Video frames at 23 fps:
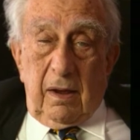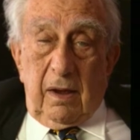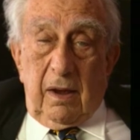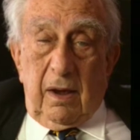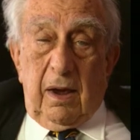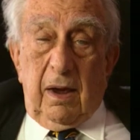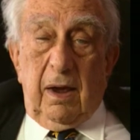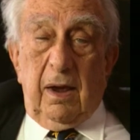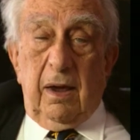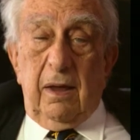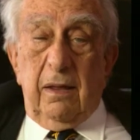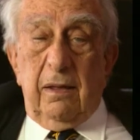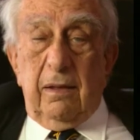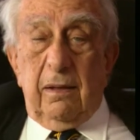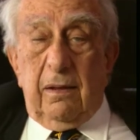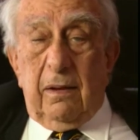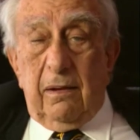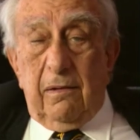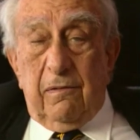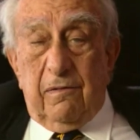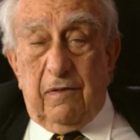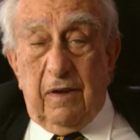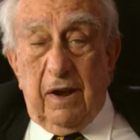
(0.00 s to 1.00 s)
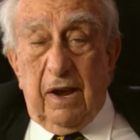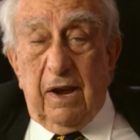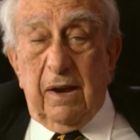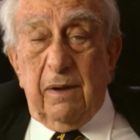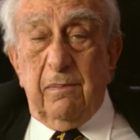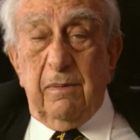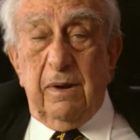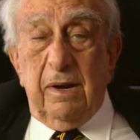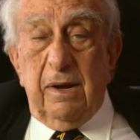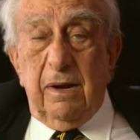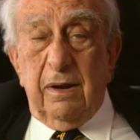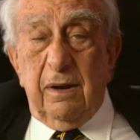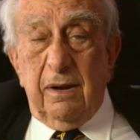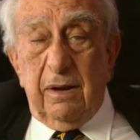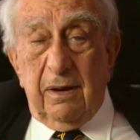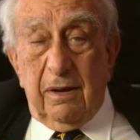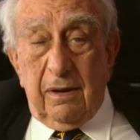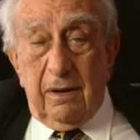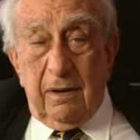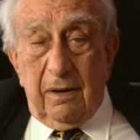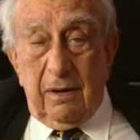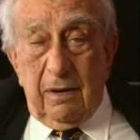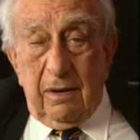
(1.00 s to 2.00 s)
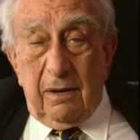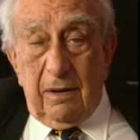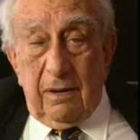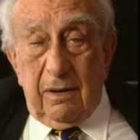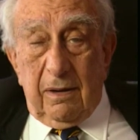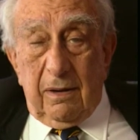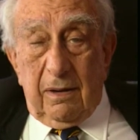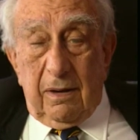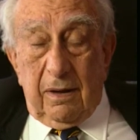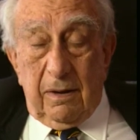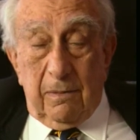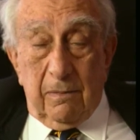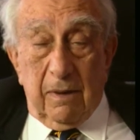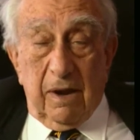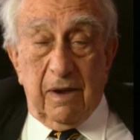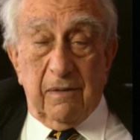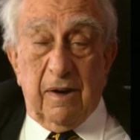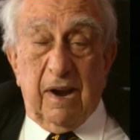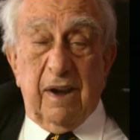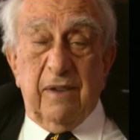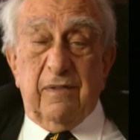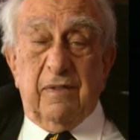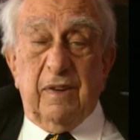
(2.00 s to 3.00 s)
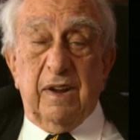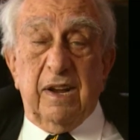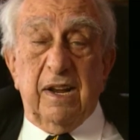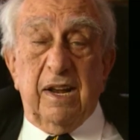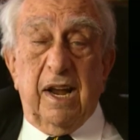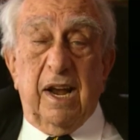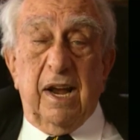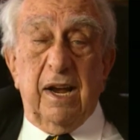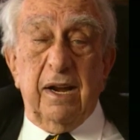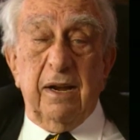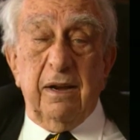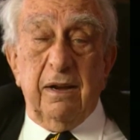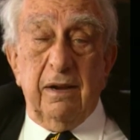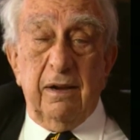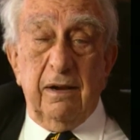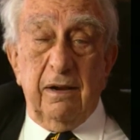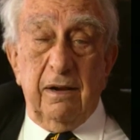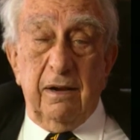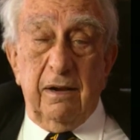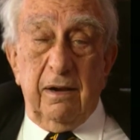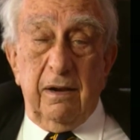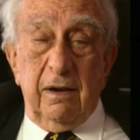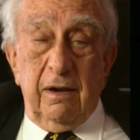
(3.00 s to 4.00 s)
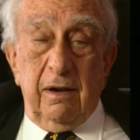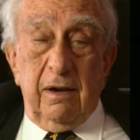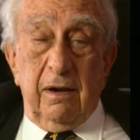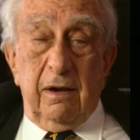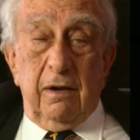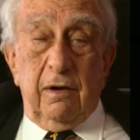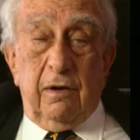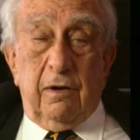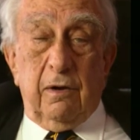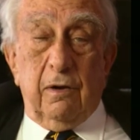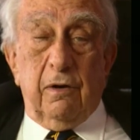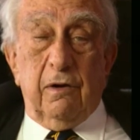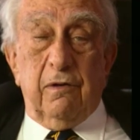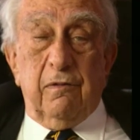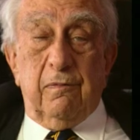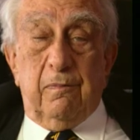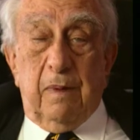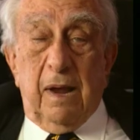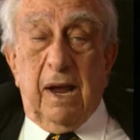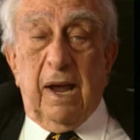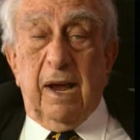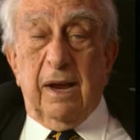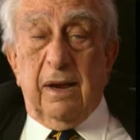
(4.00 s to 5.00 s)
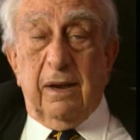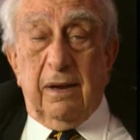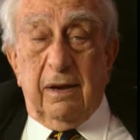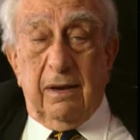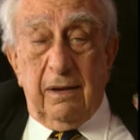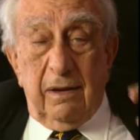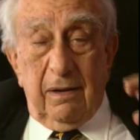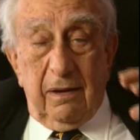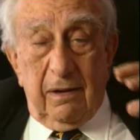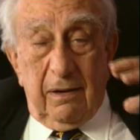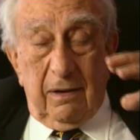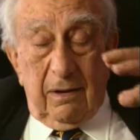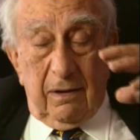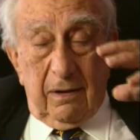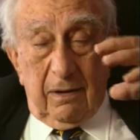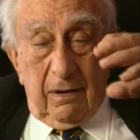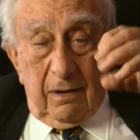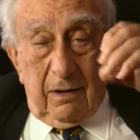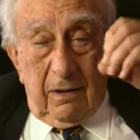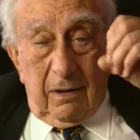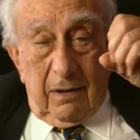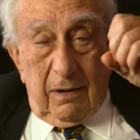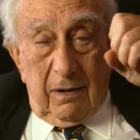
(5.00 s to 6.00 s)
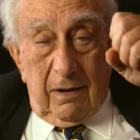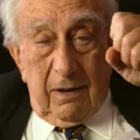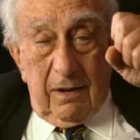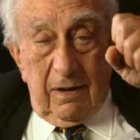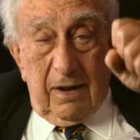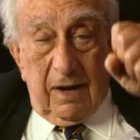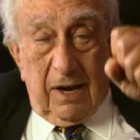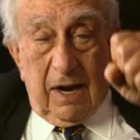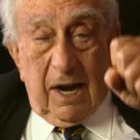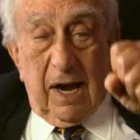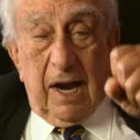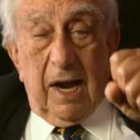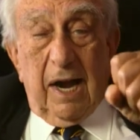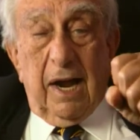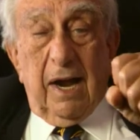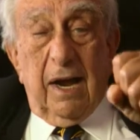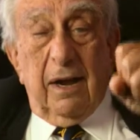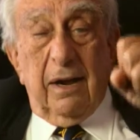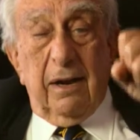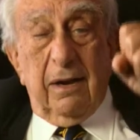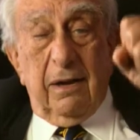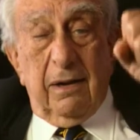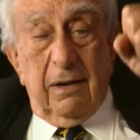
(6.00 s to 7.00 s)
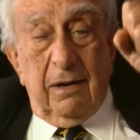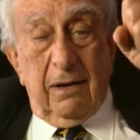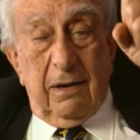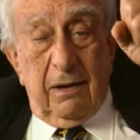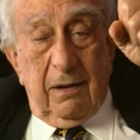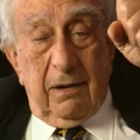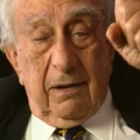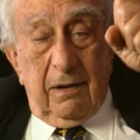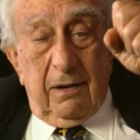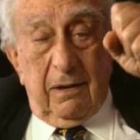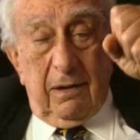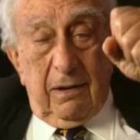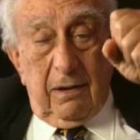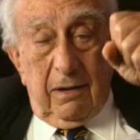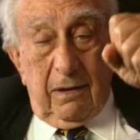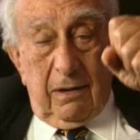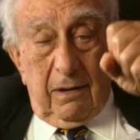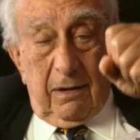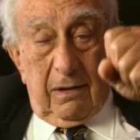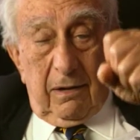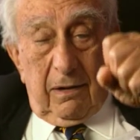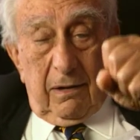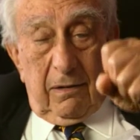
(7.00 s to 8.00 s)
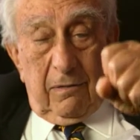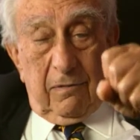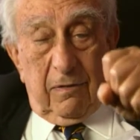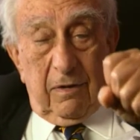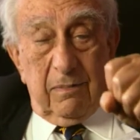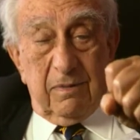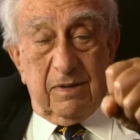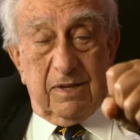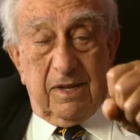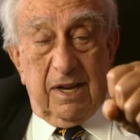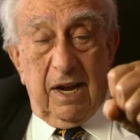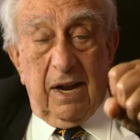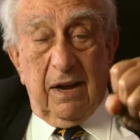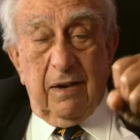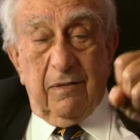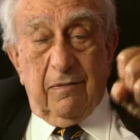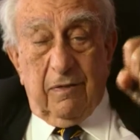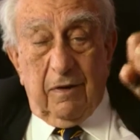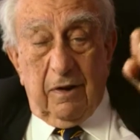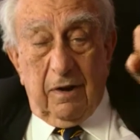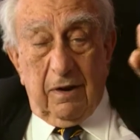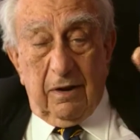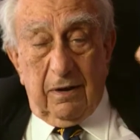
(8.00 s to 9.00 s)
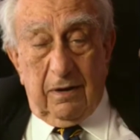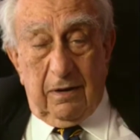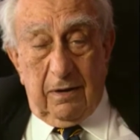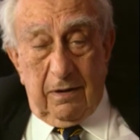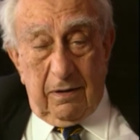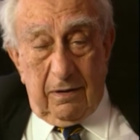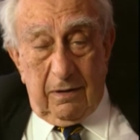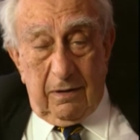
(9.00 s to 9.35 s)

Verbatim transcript: And Fermi and my wife and I drove back in the car from Stanford